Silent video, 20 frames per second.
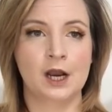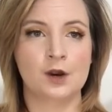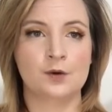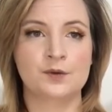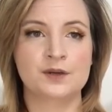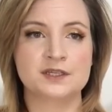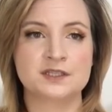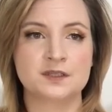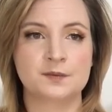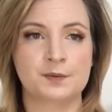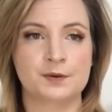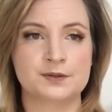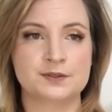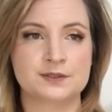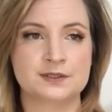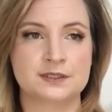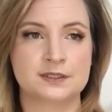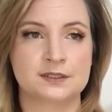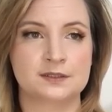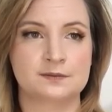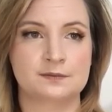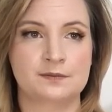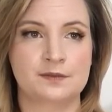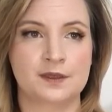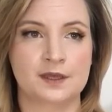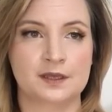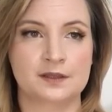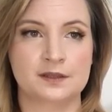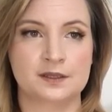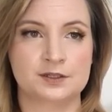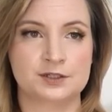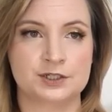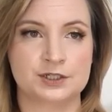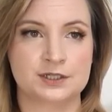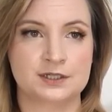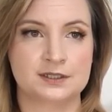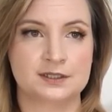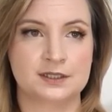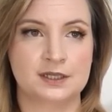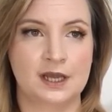Are we supposed to think that she...
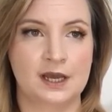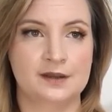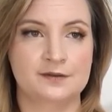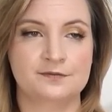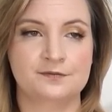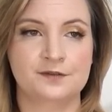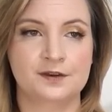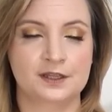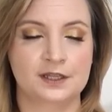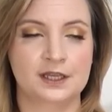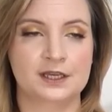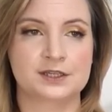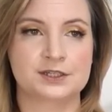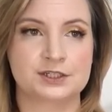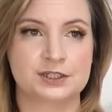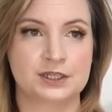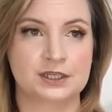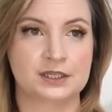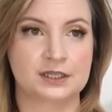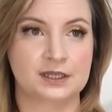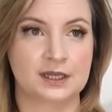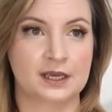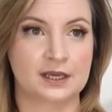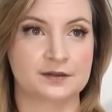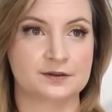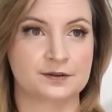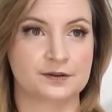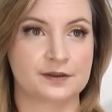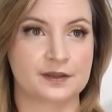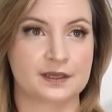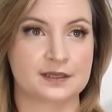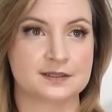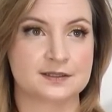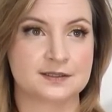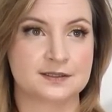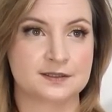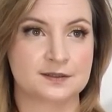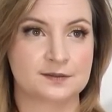I feel like she can handle this.